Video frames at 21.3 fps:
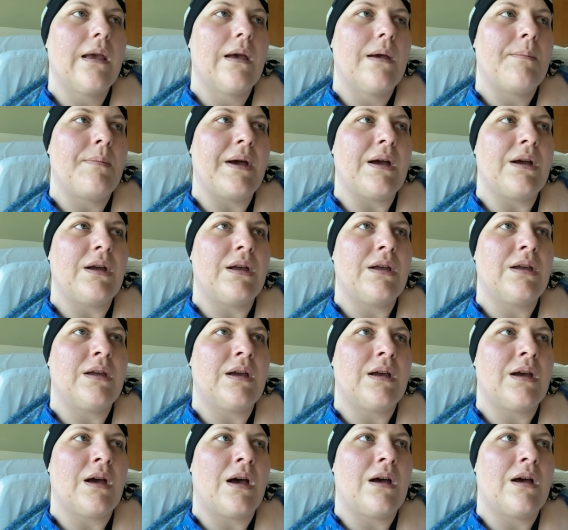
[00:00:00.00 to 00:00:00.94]
But
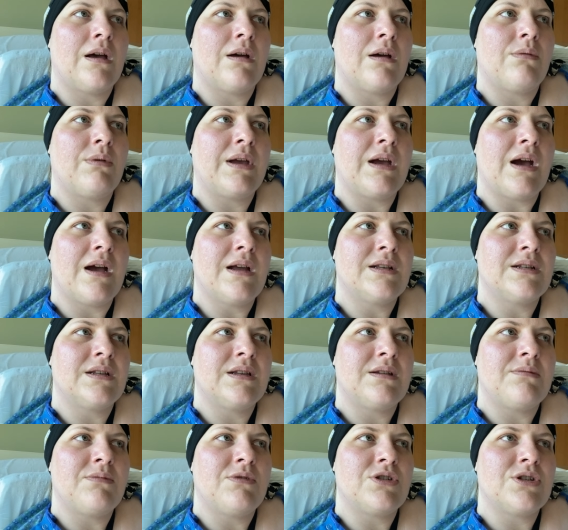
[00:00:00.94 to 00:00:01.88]
uh, we got into
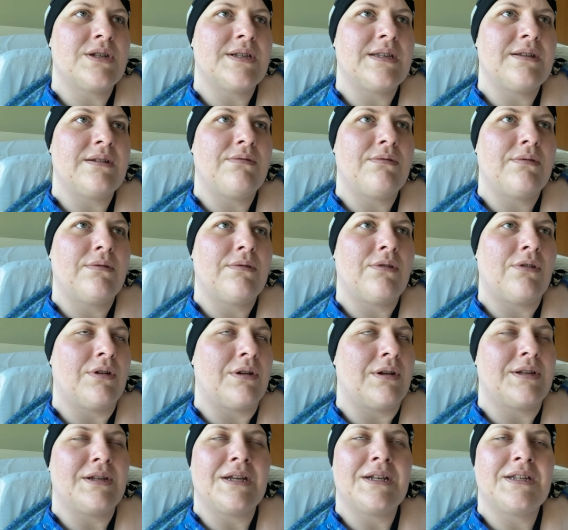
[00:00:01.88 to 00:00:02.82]
the emergency or
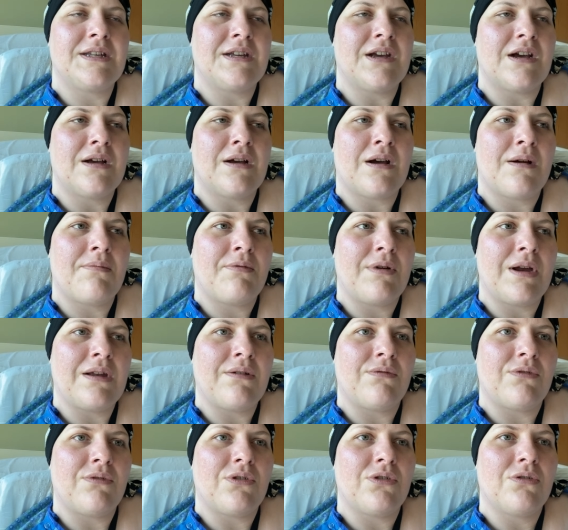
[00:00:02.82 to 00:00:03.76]
into the
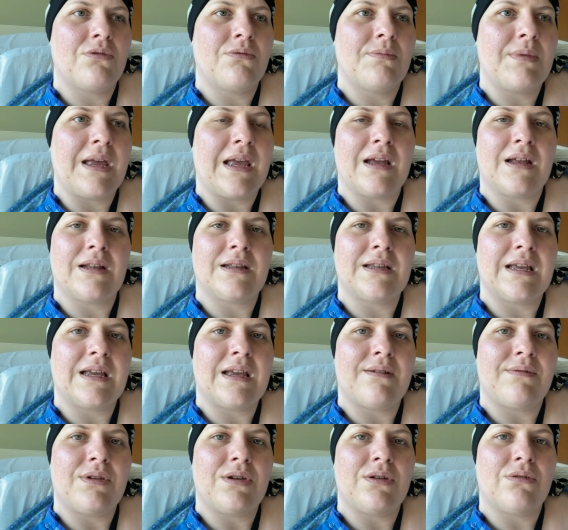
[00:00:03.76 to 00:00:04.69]
operating room, and they
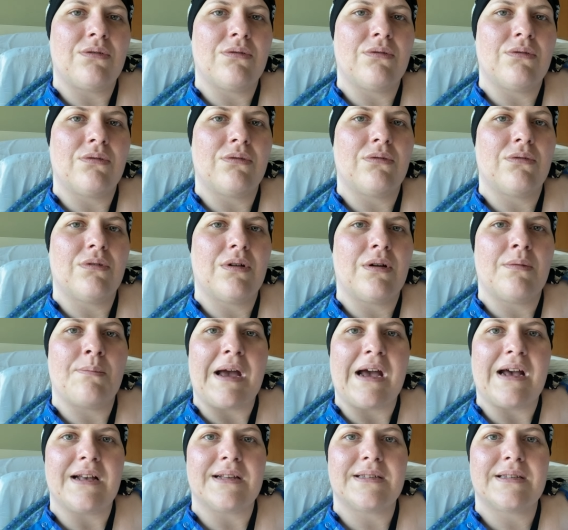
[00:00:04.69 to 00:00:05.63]
give you a
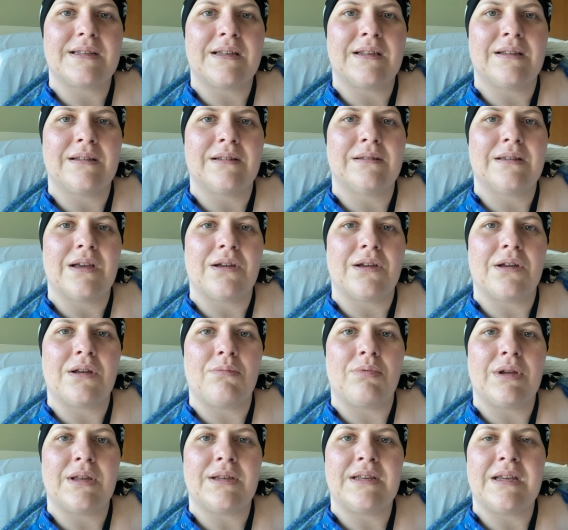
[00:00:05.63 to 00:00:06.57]
mask and tell you to
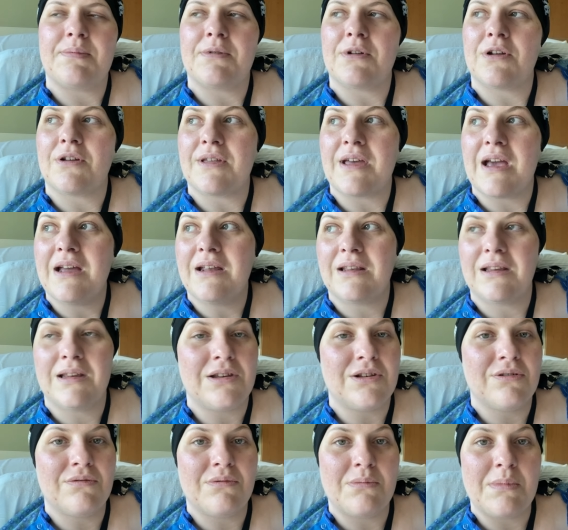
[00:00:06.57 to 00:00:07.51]
breathe deep and all that, and then
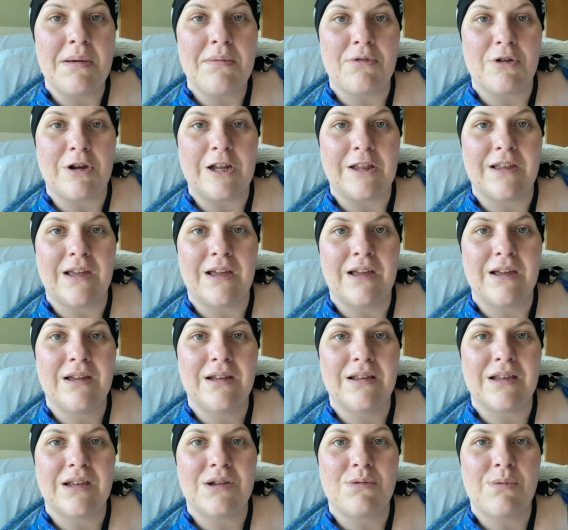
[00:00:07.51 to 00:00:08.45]
you don't remember anything,
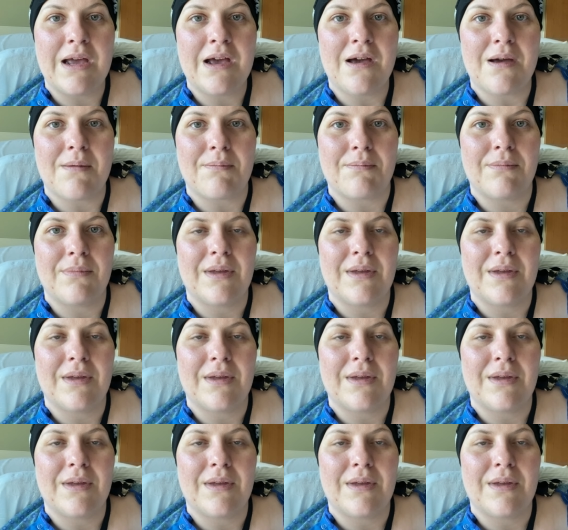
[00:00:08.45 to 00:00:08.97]
and then you wake up.